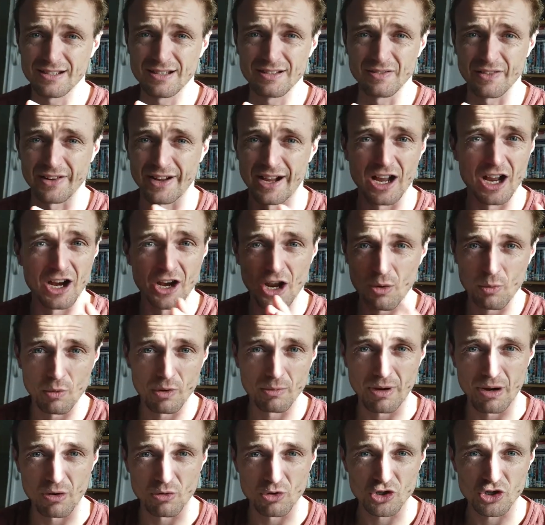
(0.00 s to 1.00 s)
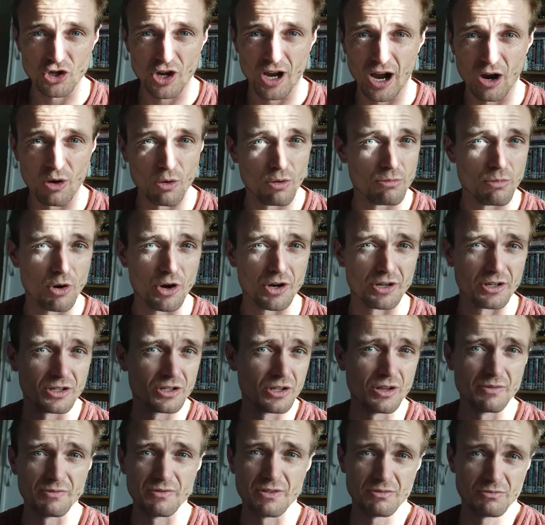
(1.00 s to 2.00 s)
And I want them out of sight, out of mind.
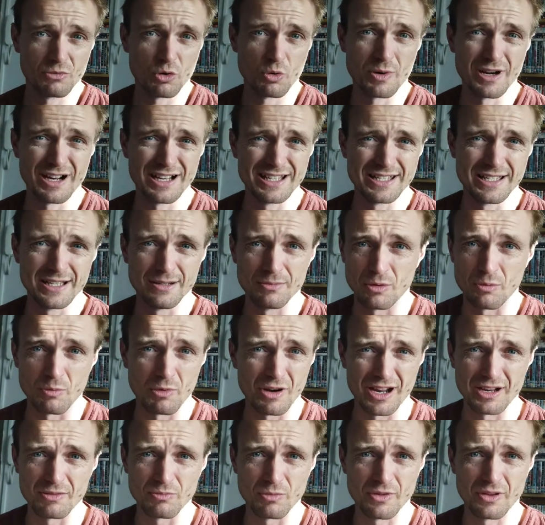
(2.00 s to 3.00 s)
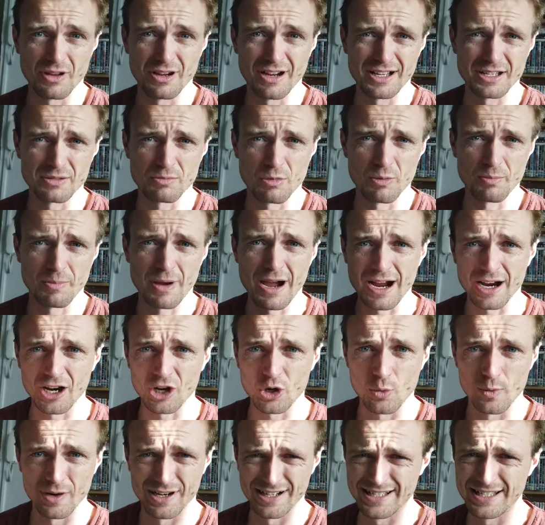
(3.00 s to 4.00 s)
No one can see them when they're against my back.
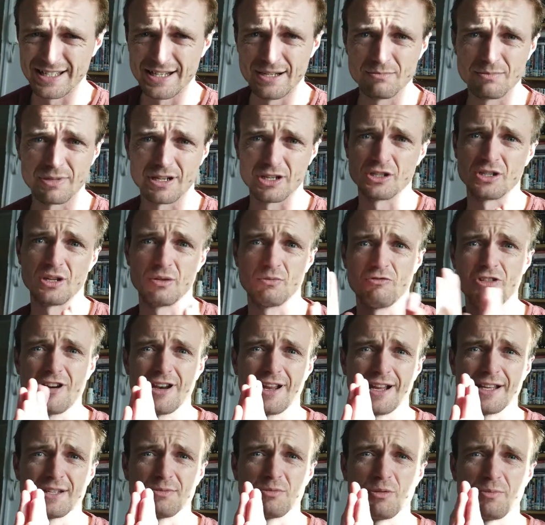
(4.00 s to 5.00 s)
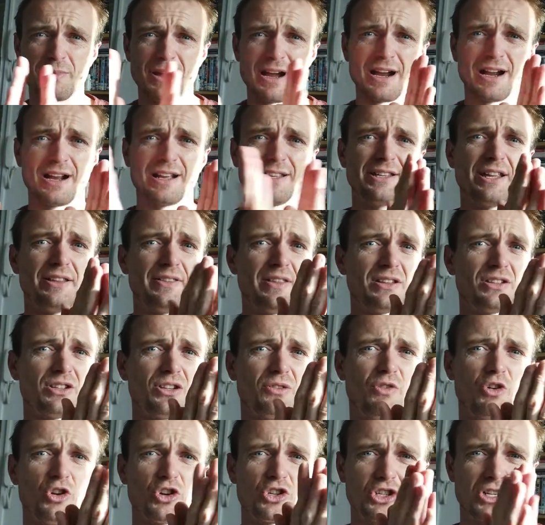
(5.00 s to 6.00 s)
No one can see them because they're right against my back. And then there's
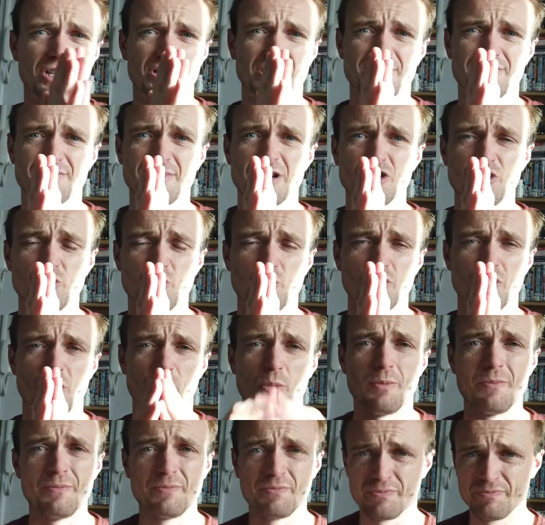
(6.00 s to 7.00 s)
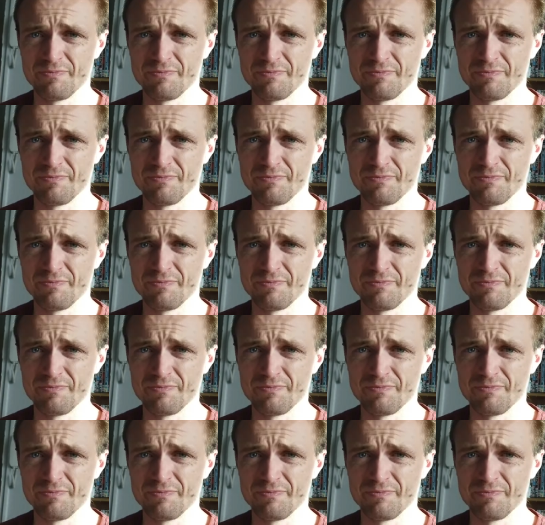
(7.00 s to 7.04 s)
the rucksack, as you all know.